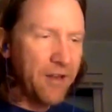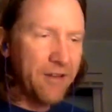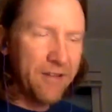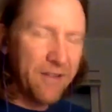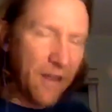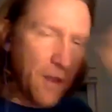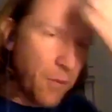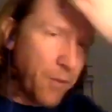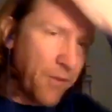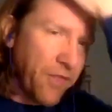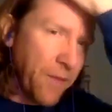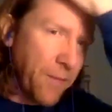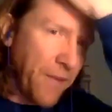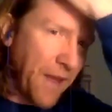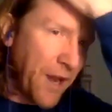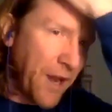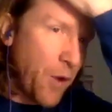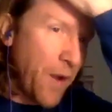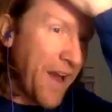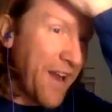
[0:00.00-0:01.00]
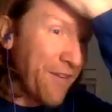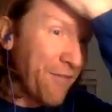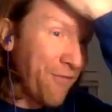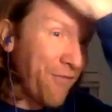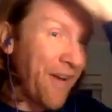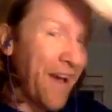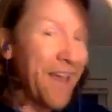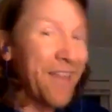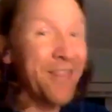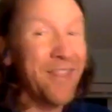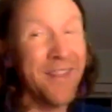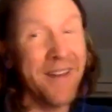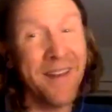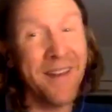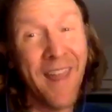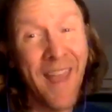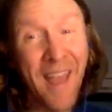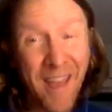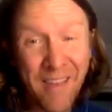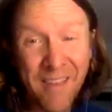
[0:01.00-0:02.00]
deal with them, they know how to find the
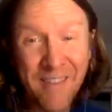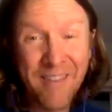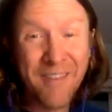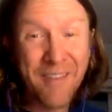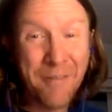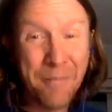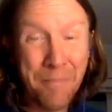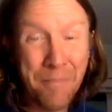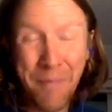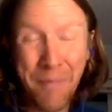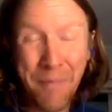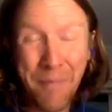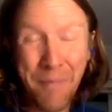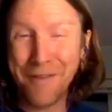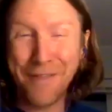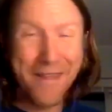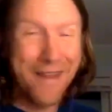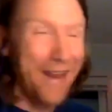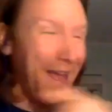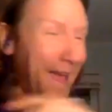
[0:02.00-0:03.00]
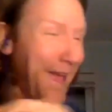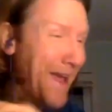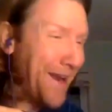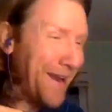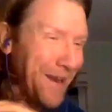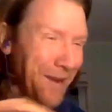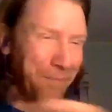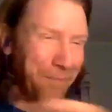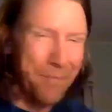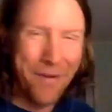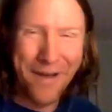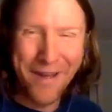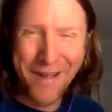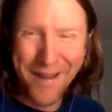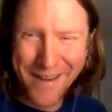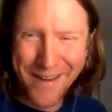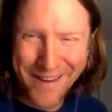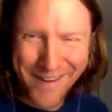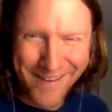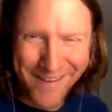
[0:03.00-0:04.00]
nests better than
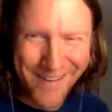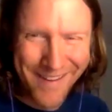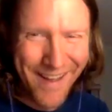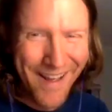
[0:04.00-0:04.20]
anybody.